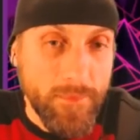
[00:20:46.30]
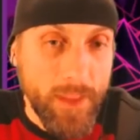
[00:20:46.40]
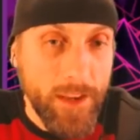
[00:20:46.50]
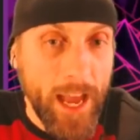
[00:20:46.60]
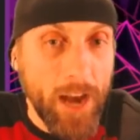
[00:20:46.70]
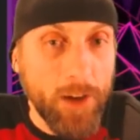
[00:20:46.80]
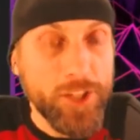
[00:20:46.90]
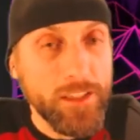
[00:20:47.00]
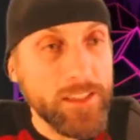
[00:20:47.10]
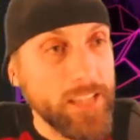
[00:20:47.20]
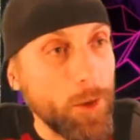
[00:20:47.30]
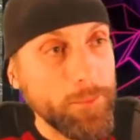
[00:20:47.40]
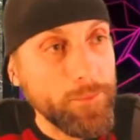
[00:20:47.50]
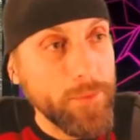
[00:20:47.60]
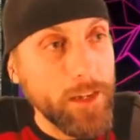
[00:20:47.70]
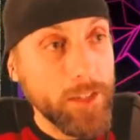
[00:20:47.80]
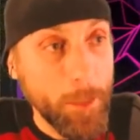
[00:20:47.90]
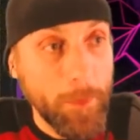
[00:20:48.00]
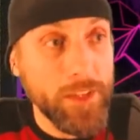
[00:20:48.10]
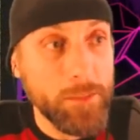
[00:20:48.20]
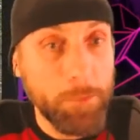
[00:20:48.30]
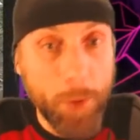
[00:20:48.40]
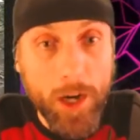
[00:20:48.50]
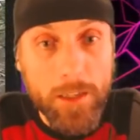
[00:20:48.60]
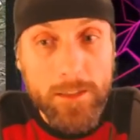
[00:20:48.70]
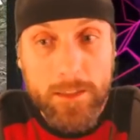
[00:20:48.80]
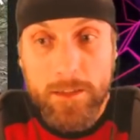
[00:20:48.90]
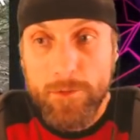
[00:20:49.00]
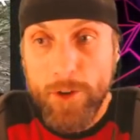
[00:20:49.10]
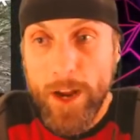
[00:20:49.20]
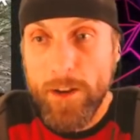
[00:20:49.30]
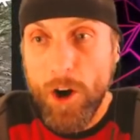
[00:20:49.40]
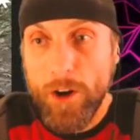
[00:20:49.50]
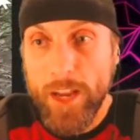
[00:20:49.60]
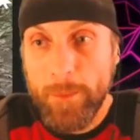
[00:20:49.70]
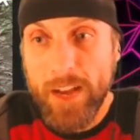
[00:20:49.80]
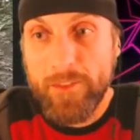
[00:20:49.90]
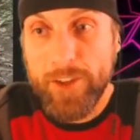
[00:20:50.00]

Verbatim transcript: Now, check this out. Some of these bugs, right, are named after